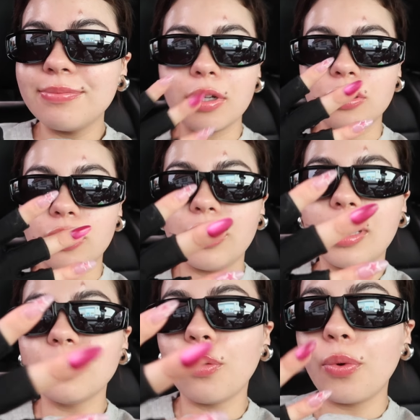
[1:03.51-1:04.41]
I'll show you
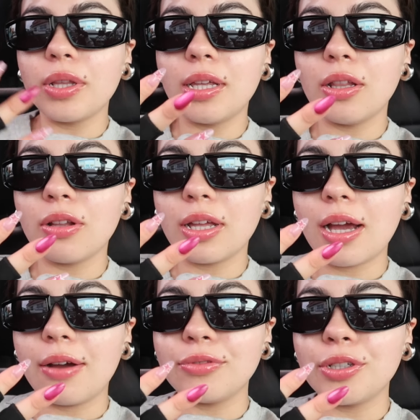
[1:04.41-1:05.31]
guys what they look like
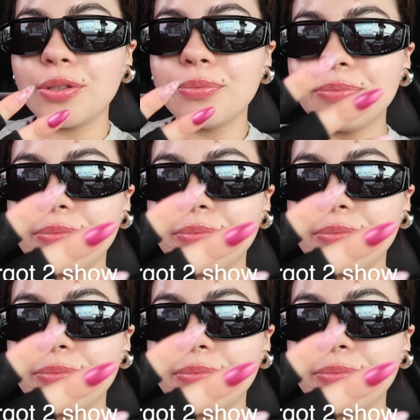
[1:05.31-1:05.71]
after.